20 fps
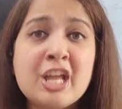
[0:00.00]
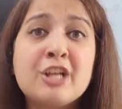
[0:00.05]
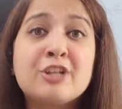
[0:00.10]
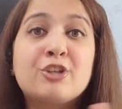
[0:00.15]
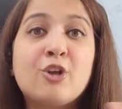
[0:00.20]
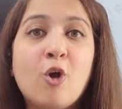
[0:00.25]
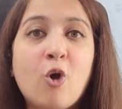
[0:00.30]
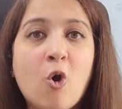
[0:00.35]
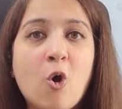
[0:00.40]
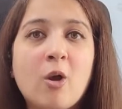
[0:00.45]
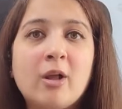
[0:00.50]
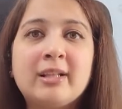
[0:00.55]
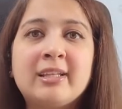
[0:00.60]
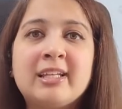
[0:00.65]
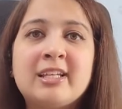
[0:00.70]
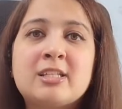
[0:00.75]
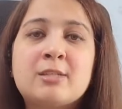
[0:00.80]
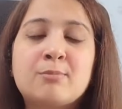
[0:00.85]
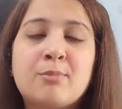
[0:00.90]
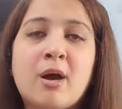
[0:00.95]
So all
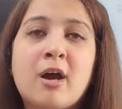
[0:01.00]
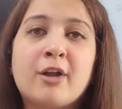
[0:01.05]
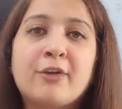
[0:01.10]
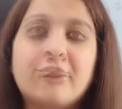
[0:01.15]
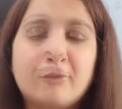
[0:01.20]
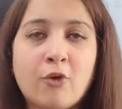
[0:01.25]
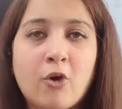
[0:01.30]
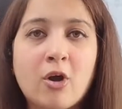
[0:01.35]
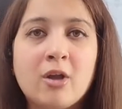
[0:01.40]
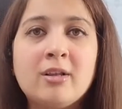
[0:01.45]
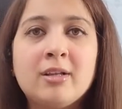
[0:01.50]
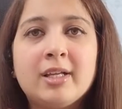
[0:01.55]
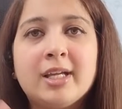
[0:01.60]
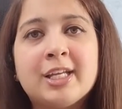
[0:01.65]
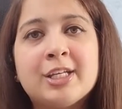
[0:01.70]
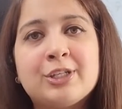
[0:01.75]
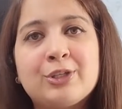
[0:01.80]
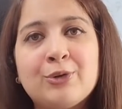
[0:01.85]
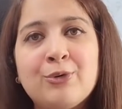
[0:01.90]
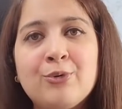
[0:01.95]
these parts fall
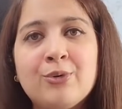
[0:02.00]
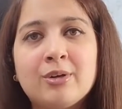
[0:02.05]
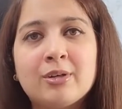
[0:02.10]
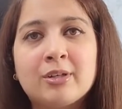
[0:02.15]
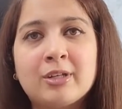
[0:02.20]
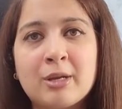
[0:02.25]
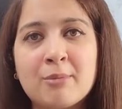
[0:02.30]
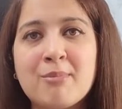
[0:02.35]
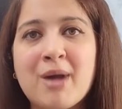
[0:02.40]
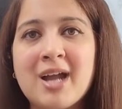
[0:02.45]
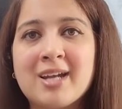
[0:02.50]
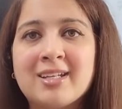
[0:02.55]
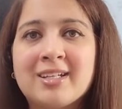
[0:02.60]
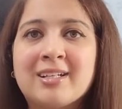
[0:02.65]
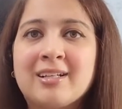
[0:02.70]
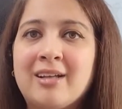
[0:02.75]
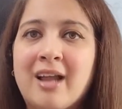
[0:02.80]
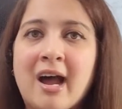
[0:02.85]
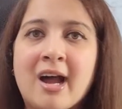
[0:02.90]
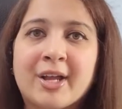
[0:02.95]
into
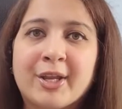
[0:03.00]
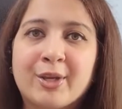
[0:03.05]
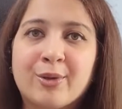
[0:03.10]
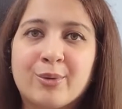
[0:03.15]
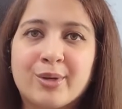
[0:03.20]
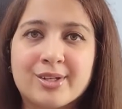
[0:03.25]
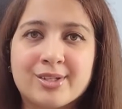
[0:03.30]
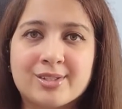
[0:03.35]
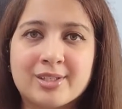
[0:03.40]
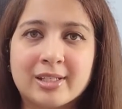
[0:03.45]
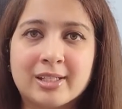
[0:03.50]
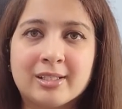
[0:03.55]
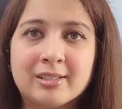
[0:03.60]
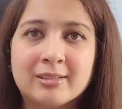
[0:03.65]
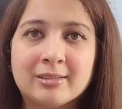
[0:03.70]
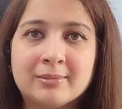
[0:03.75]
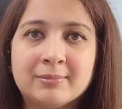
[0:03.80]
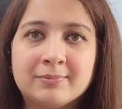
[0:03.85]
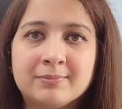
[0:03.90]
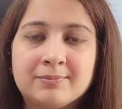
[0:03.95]
grammatical accuracy.
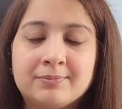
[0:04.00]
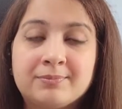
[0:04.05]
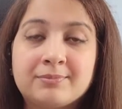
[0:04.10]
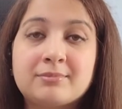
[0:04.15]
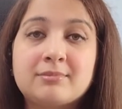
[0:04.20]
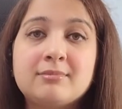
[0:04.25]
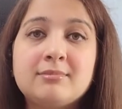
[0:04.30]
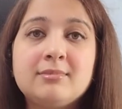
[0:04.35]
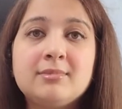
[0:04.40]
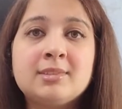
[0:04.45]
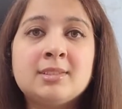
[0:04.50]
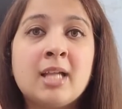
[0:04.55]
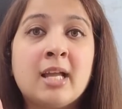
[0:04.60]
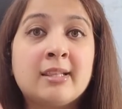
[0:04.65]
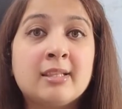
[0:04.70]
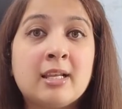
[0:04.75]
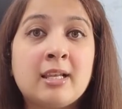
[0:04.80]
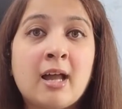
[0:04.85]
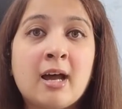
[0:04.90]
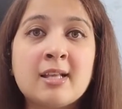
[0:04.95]
And
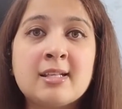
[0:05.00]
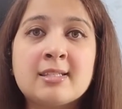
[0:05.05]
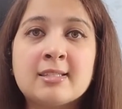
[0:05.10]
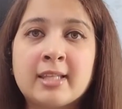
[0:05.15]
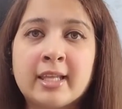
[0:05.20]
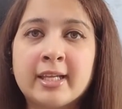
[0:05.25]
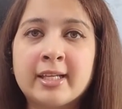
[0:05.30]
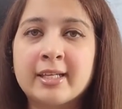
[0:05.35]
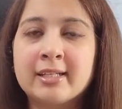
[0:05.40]
the last thing